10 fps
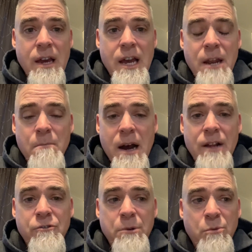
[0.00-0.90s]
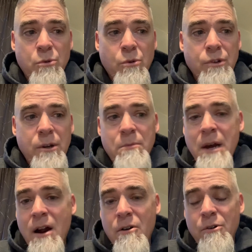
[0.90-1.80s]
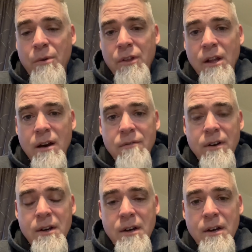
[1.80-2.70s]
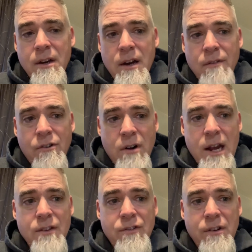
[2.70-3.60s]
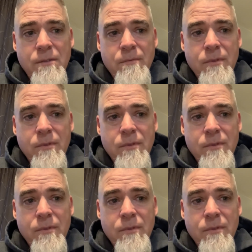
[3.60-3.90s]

and minds to be ruled and empowered with the love of Christ.